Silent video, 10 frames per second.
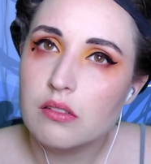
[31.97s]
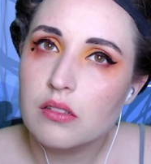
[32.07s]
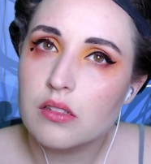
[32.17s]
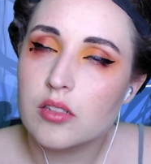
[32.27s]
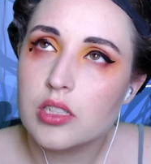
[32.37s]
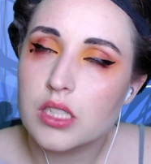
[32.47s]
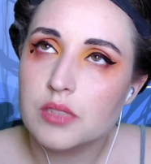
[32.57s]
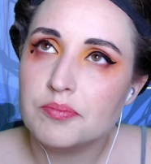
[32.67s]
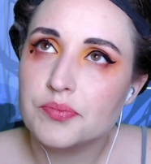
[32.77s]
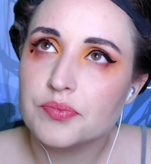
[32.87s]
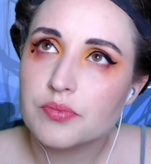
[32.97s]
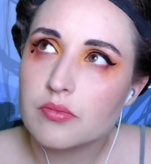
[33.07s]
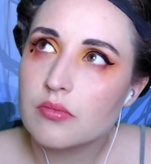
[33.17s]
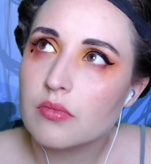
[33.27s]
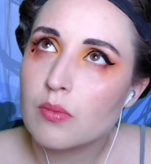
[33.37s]

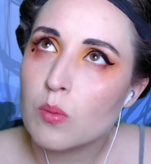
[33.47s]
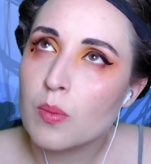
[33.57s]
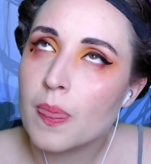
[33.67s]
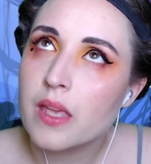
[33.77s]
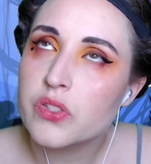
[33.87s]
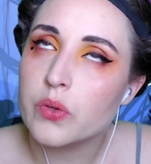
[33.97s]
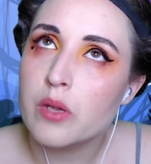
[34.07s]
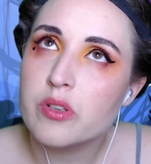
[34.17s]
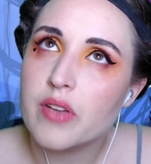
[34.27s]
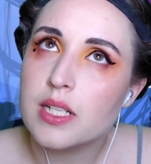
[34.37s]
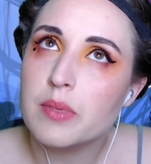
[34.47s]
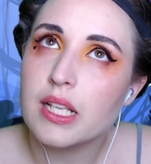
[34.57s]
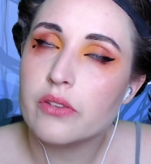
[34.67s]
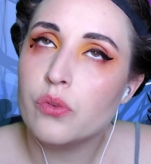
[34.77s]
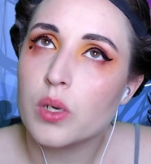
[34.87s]
So he would have had to been
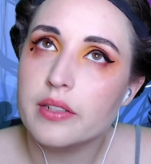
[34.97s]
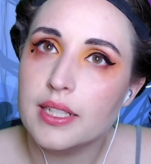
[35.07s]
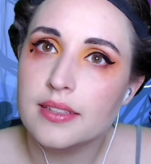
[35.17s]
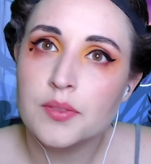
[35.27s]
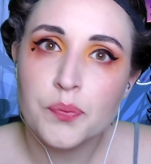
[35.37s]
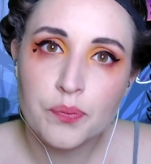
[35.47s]
like 14.